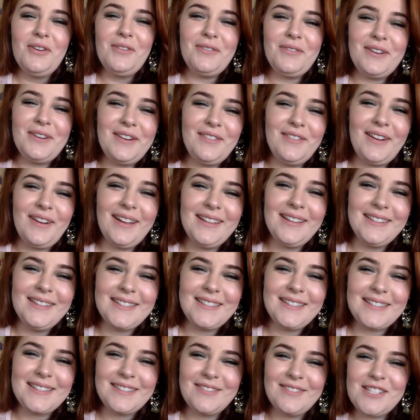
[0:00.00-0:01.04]

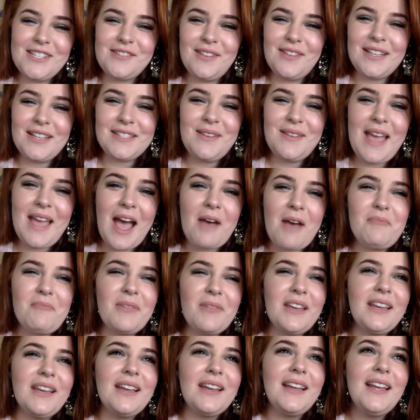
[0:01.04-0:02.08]
reruns, which makes me
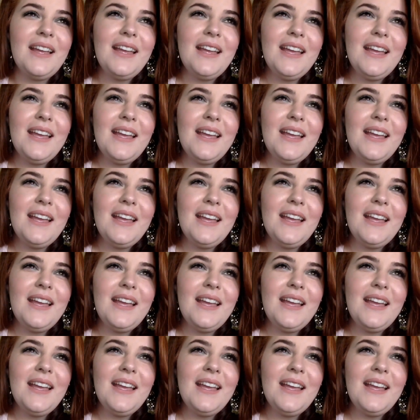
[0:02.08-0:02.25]
happy,